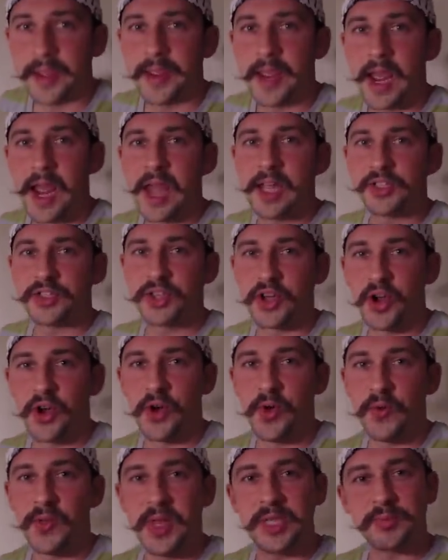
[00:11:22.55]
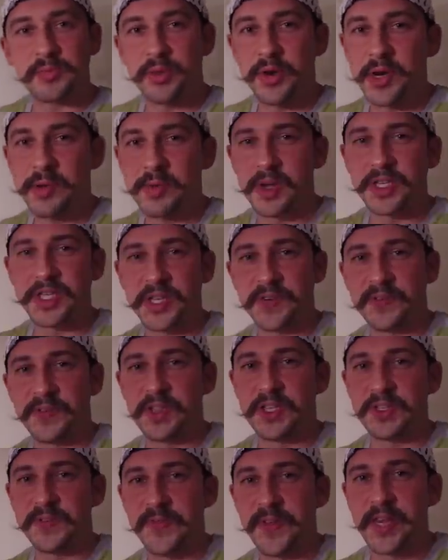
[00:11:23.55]
Yeah, so that's pretty much it for
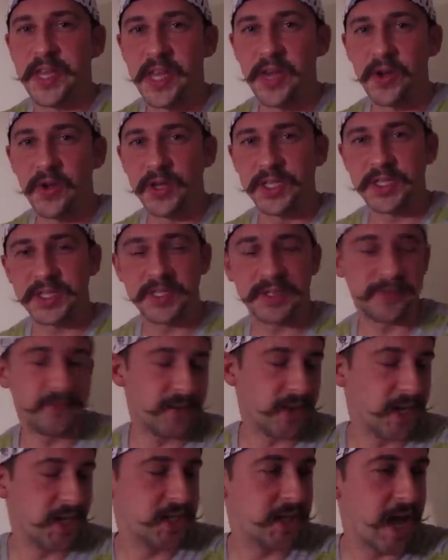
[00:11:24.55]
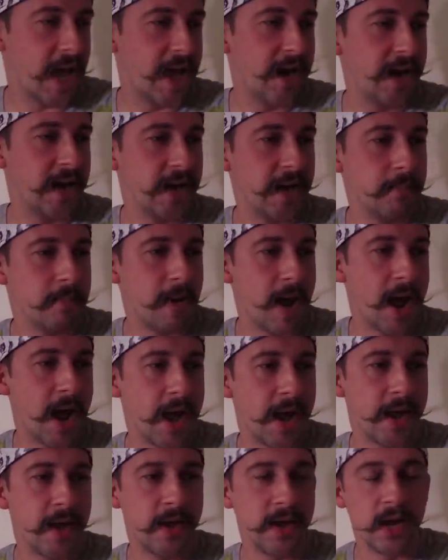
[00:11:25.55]
this video. I just finished editing
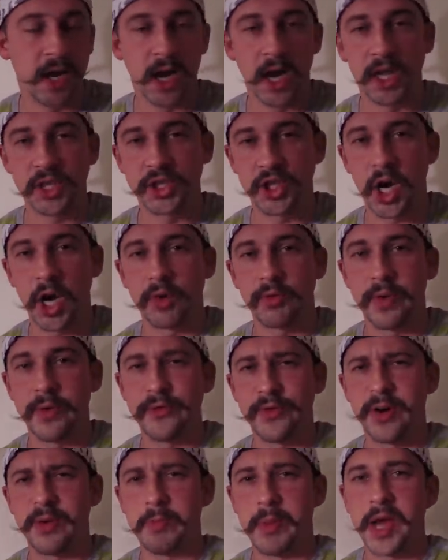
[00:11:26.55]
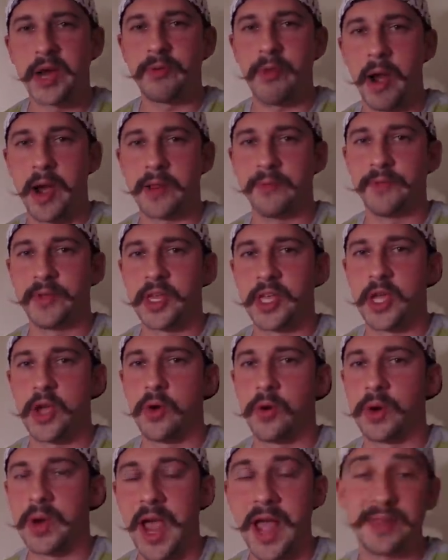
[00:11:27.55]
my uh, Shark River bike riding
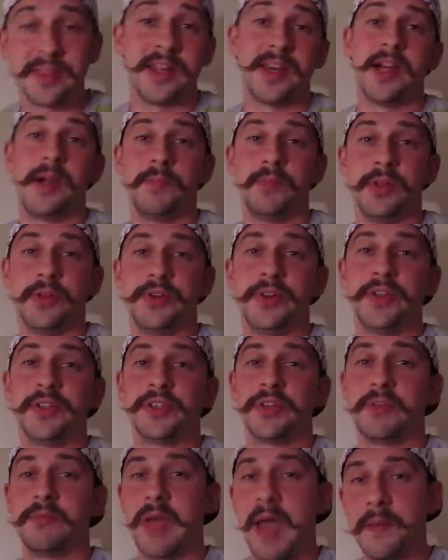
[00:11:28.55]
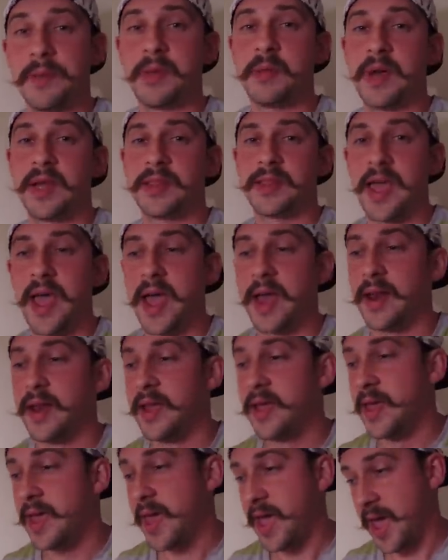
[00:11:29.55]
video, got that uploaded, so I'm happy about that.
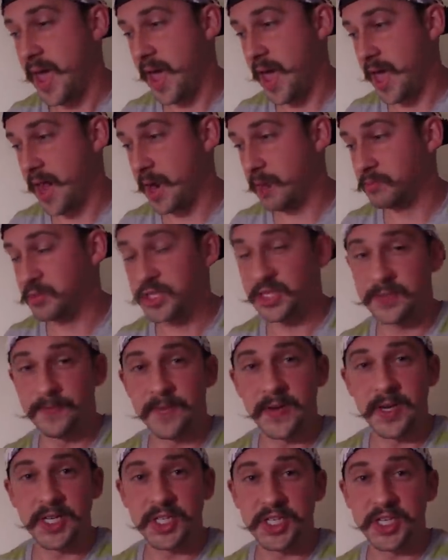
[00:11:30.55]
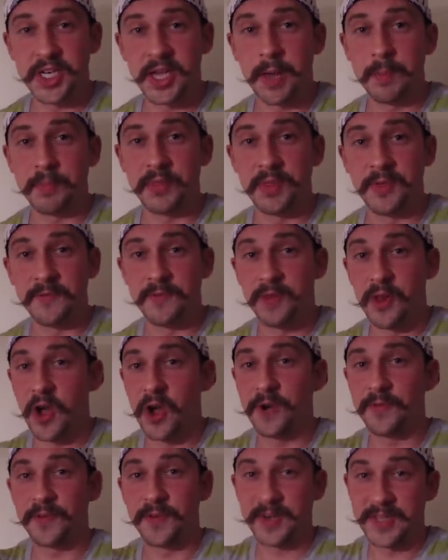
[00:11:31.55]
And I'm just finishing up the
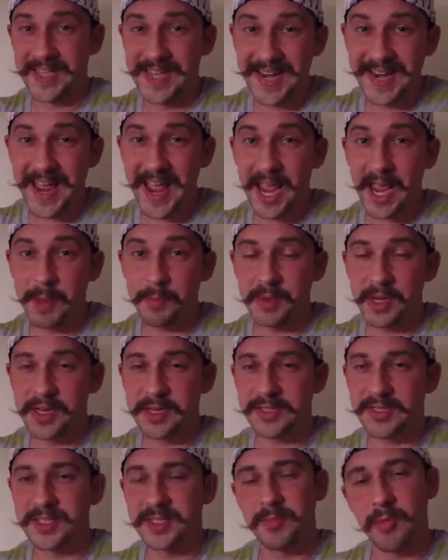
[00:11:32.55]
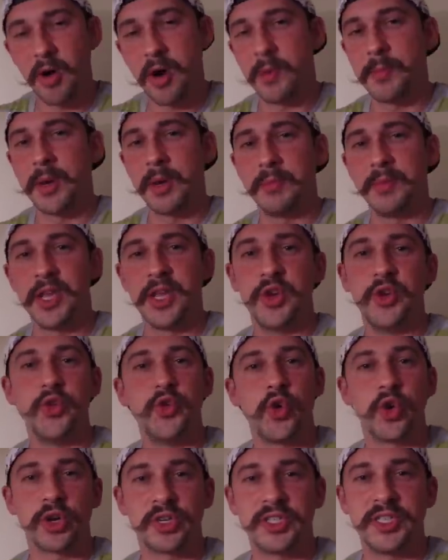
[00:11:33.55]
vlog for today because tomorrow I'm going to be in New
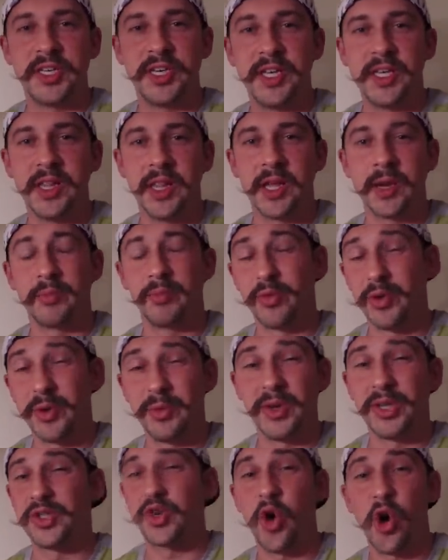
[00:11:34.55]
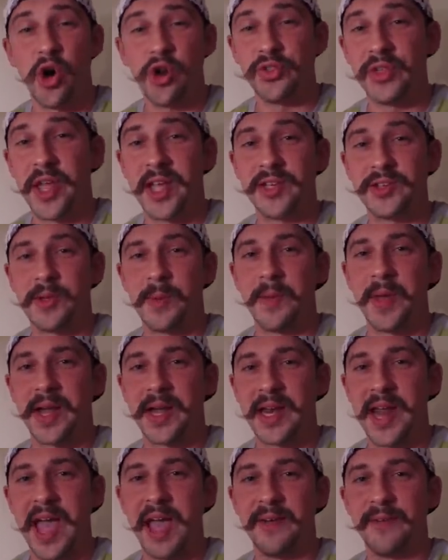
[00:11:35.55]
York City like pretty much all day, so I'm not
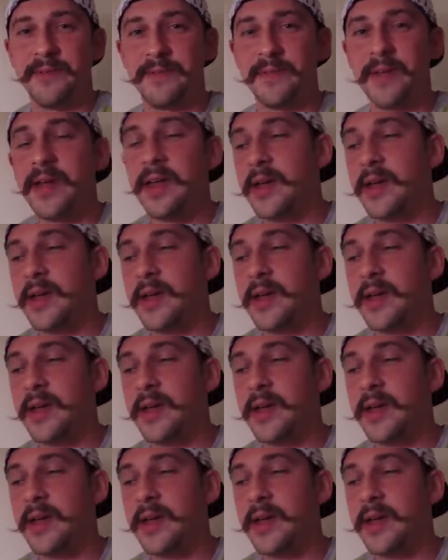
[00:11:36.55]
going to have